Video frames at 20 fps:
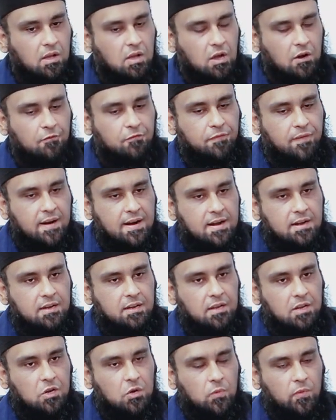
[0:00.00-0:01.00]

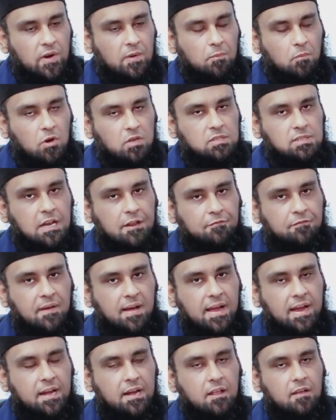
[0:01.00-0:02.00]
confront, you will mostly
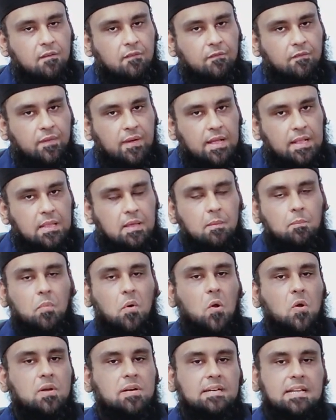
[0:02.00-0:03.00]
find with
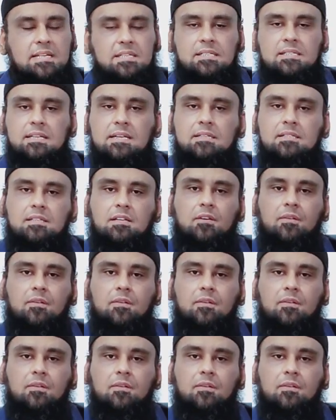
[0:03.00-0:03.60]
Protestants,